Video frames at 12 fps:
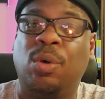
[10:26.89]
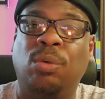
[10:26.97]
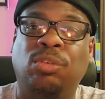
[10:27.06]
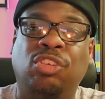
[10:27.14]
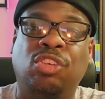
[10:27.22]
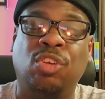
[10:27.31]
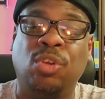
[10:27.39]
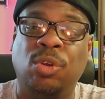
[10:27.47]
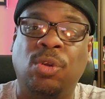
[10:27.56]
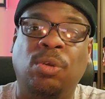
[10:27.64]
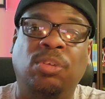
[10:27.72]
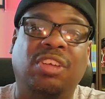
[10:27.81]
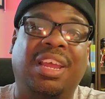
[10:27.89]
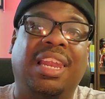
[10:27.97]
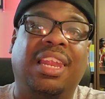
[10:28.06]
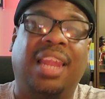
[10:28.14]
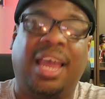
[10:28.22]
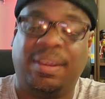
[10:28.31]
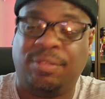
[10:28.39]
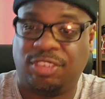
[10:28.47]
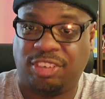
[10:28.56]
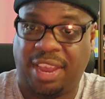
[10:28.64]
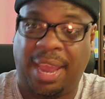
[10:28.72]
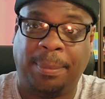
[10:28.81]
those huge life
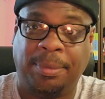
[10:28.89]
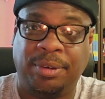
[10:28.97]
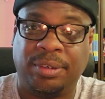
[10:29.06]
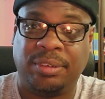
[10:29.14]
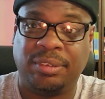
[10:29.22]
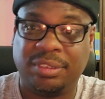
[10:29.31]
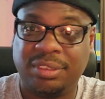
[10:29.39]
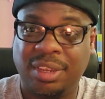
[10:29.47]
chapters